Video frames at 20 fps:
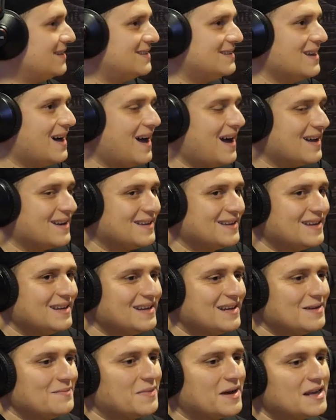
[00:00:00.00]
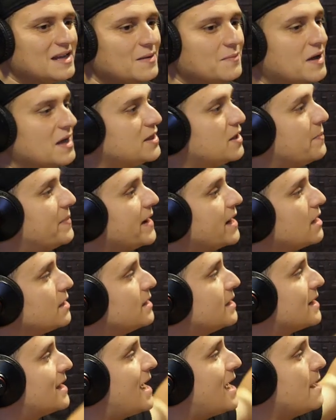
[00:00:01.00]
He's not. But the bigger
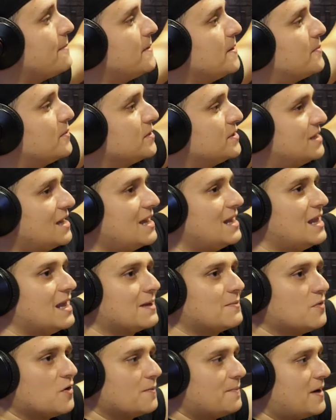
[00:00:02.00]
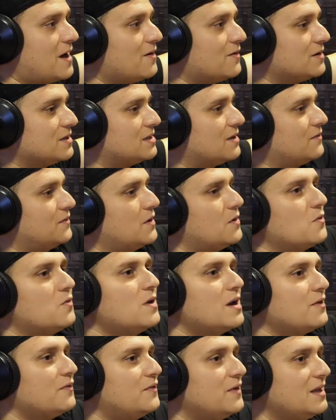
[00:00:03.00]
the guy, people say like more power and stuff. No,
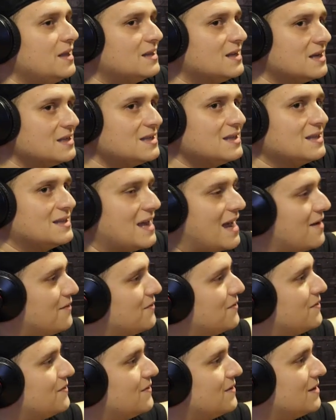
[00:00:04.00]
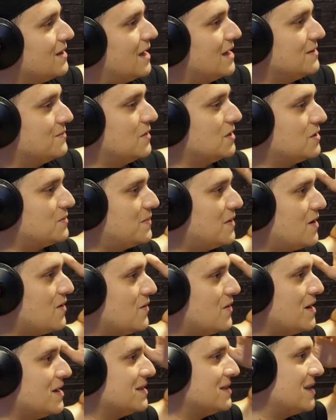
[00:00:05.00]
what if he doesn't have as much
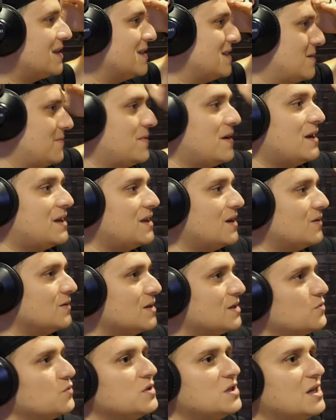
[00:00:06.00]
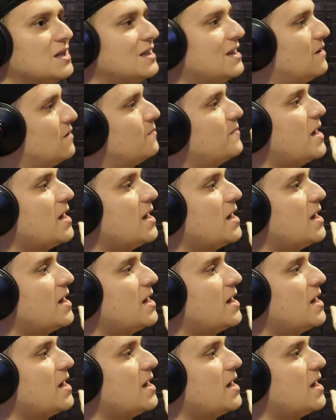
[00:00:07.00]
power as a Pacquiao does, which I doubt.